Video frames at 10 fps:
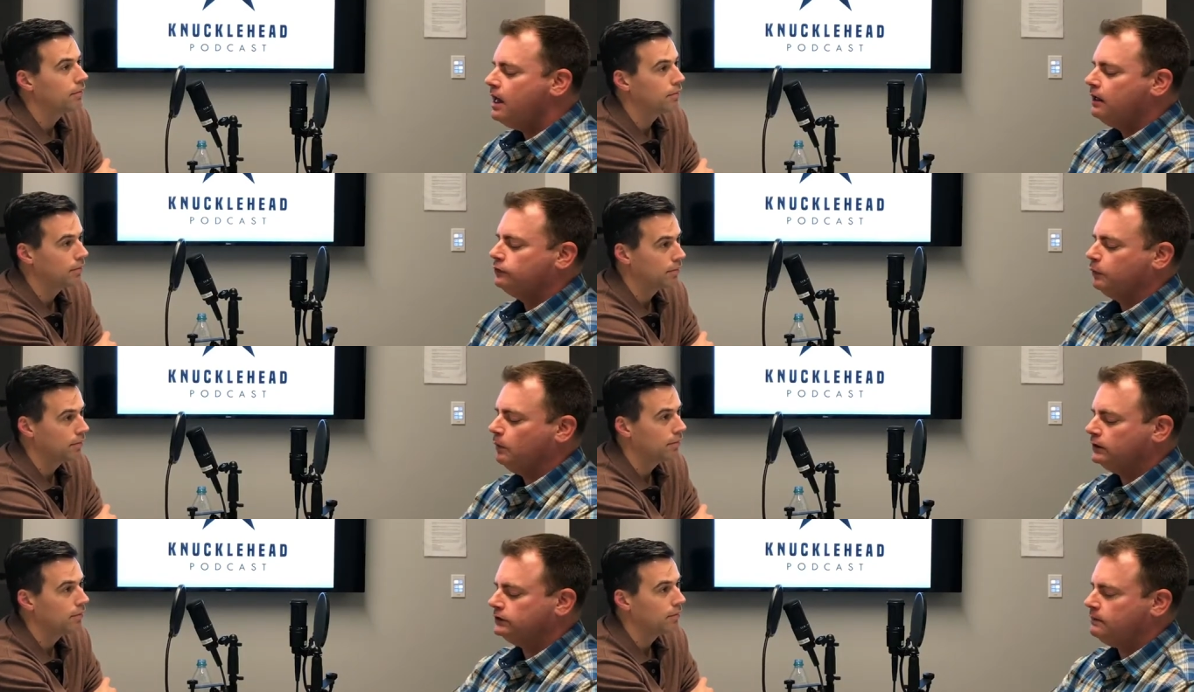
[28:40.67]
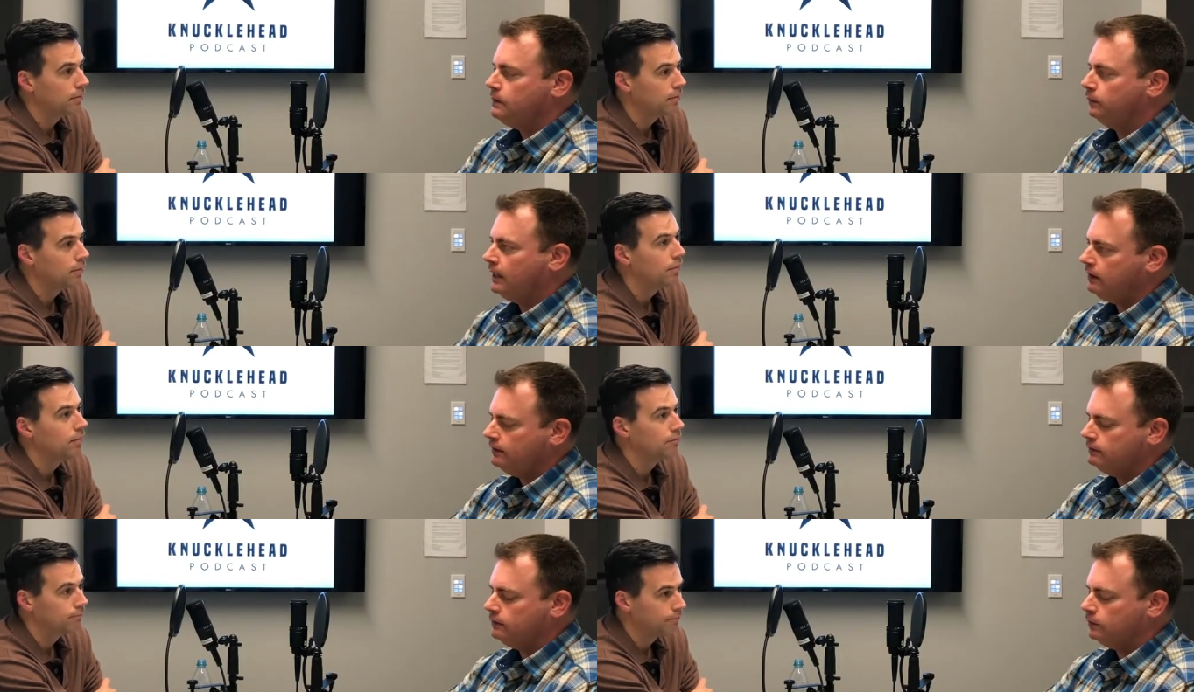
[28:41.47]
Speaker 1: So we want to train people not
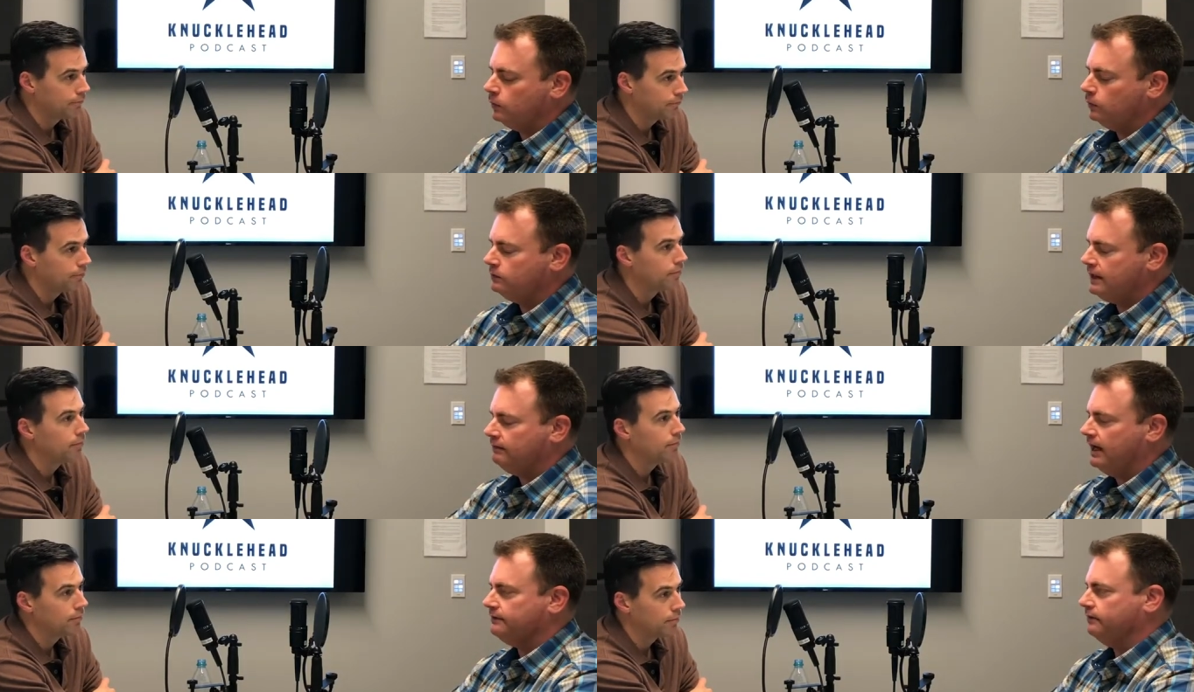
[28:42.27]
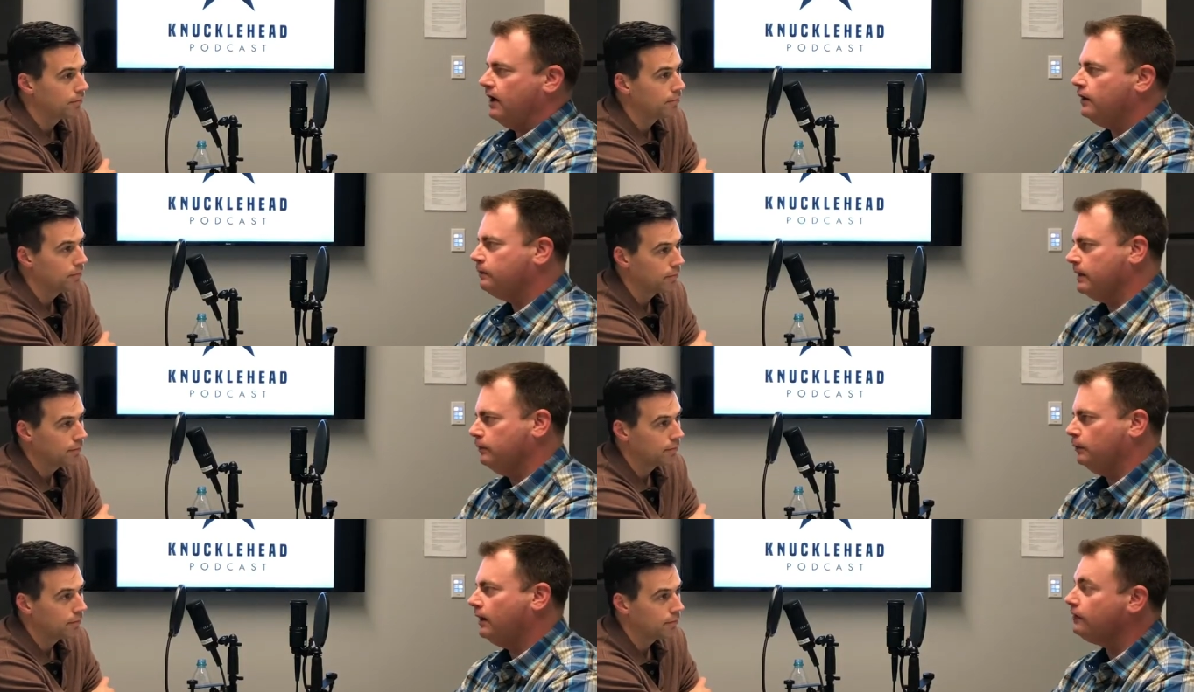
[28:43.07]
only to save lives of other
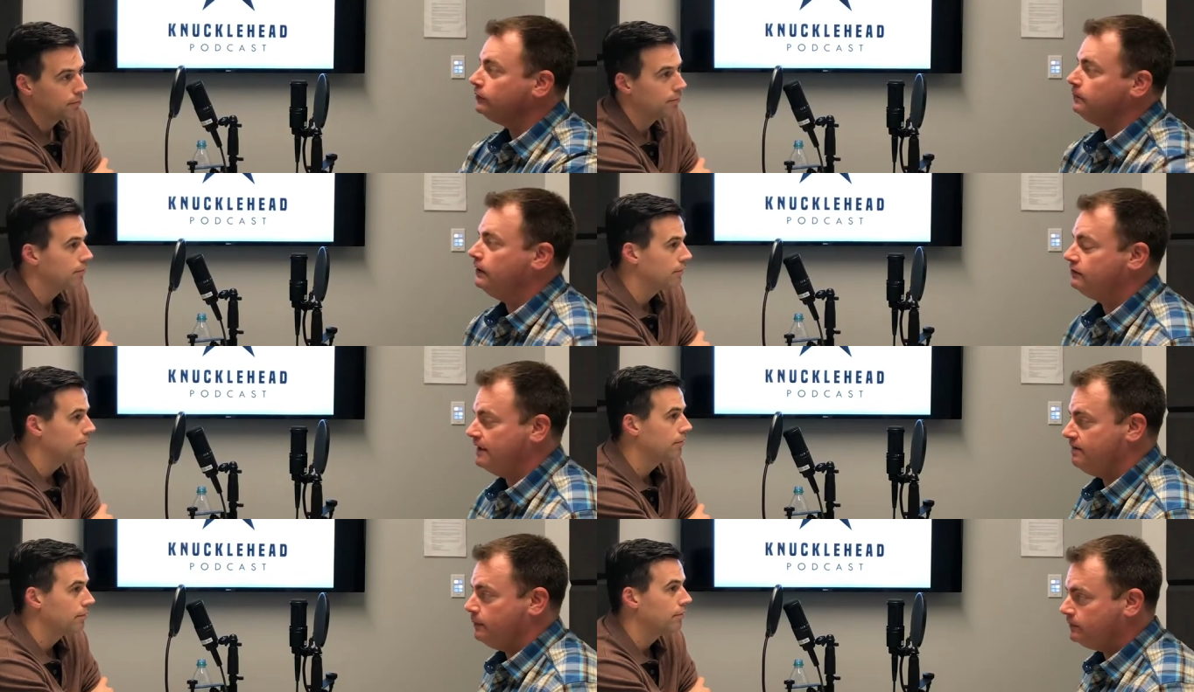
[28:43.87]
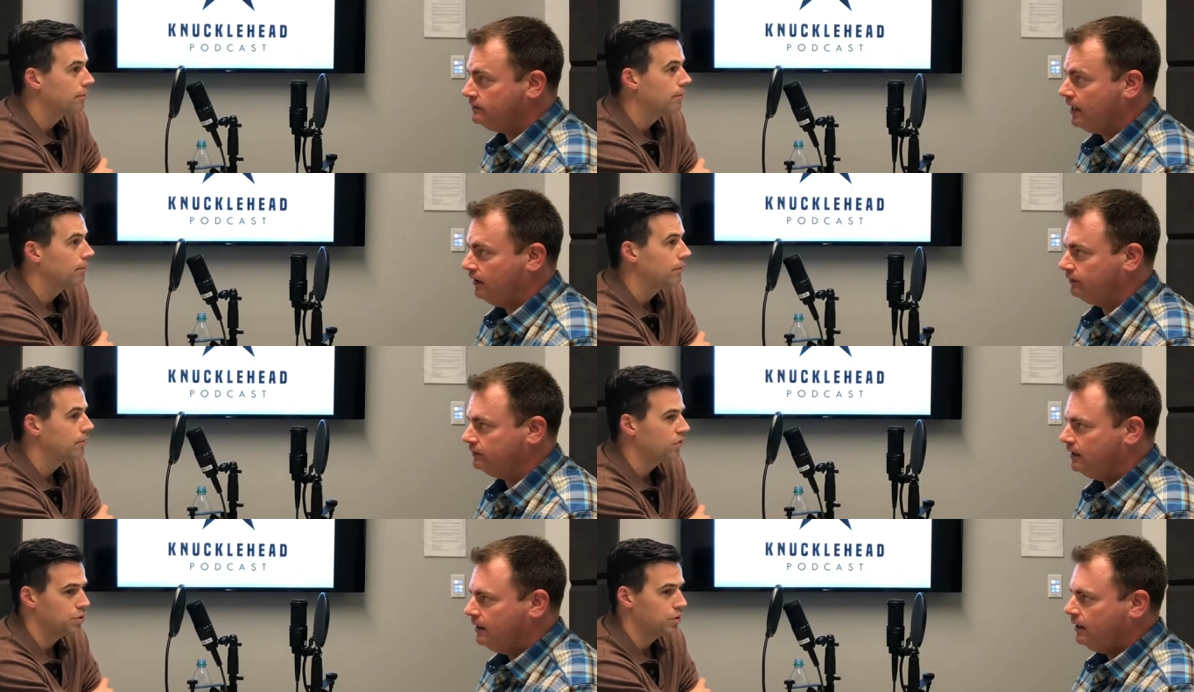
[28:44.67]
people, but also to be able to save themselves.
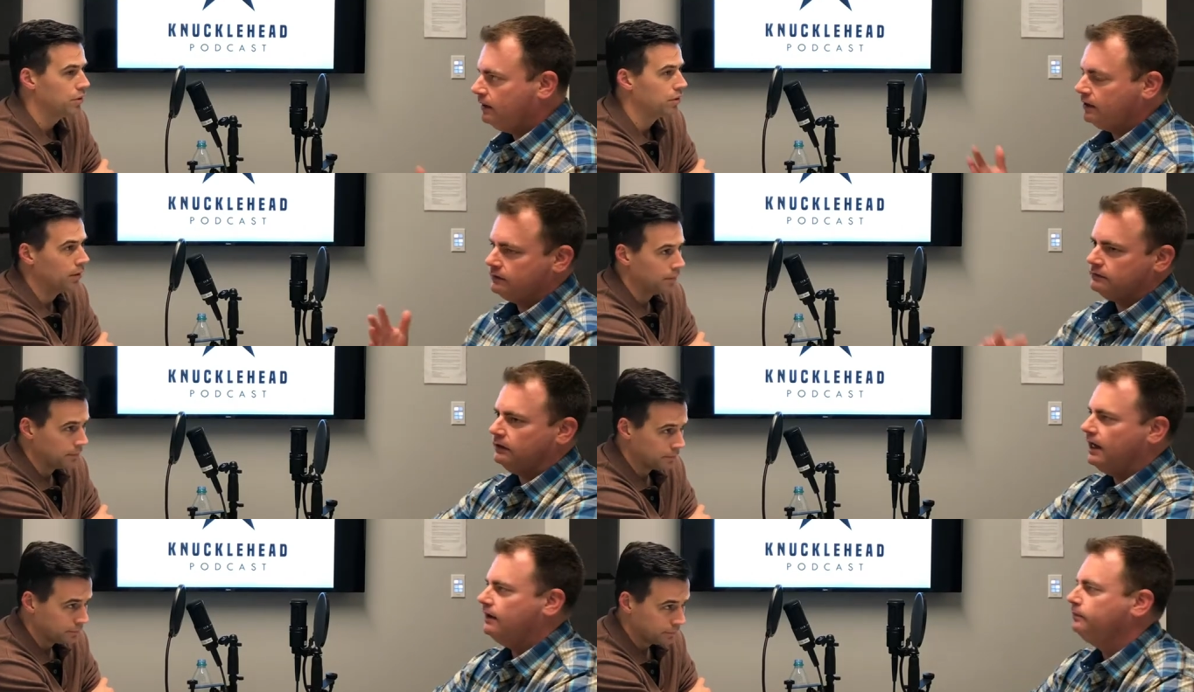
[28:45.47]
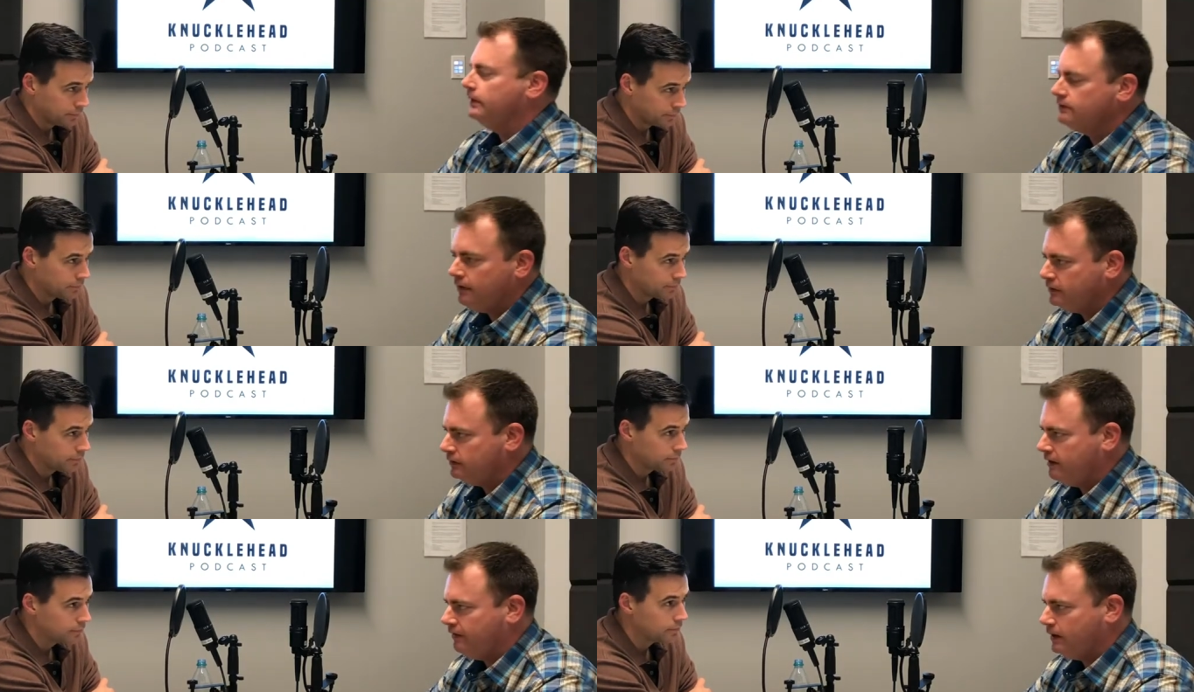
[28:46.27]
For sure. Because there's a lot of police officers
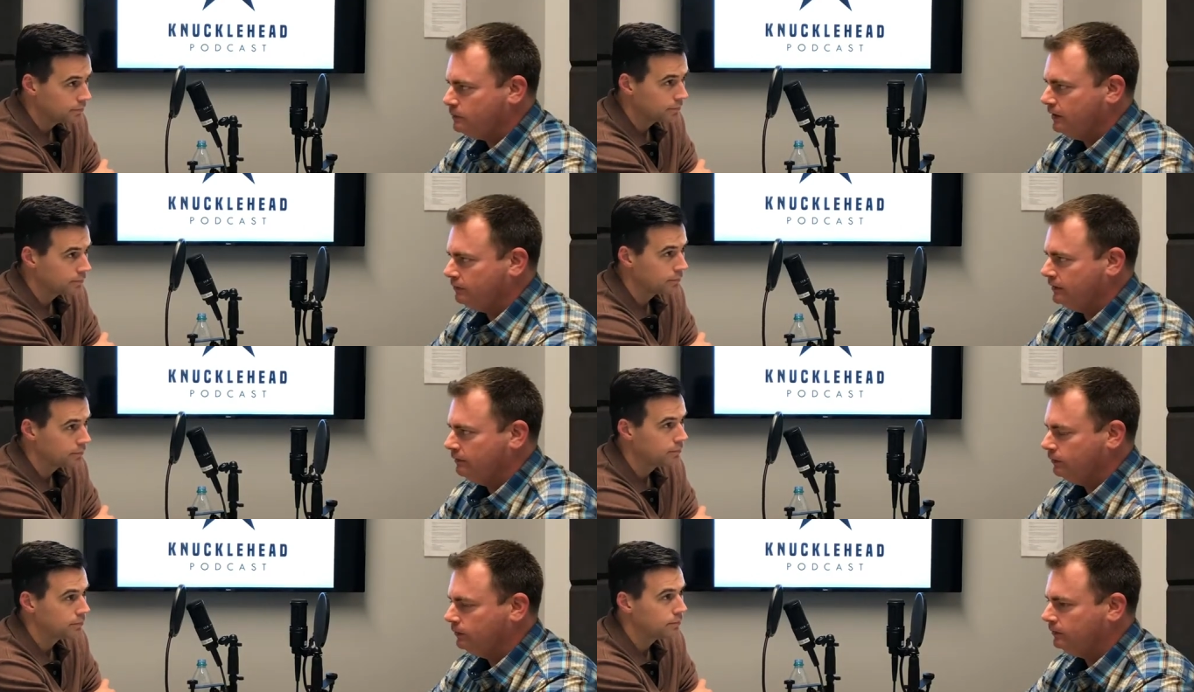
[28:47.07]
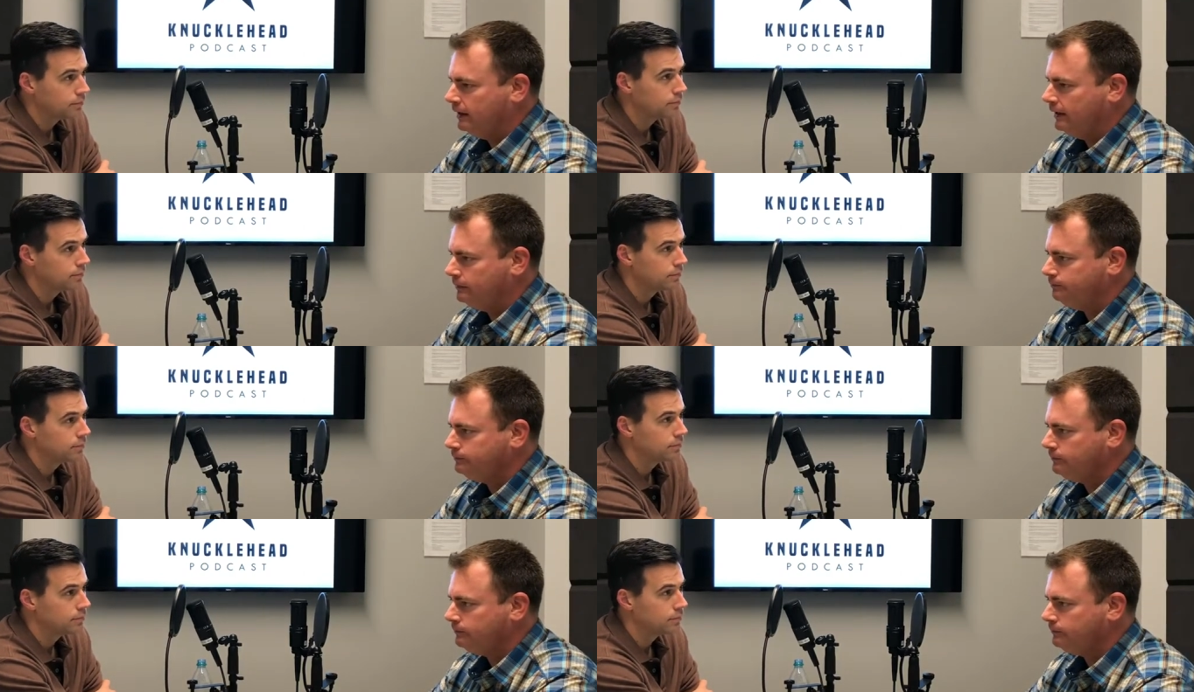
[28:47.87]
that find themselves in real uh,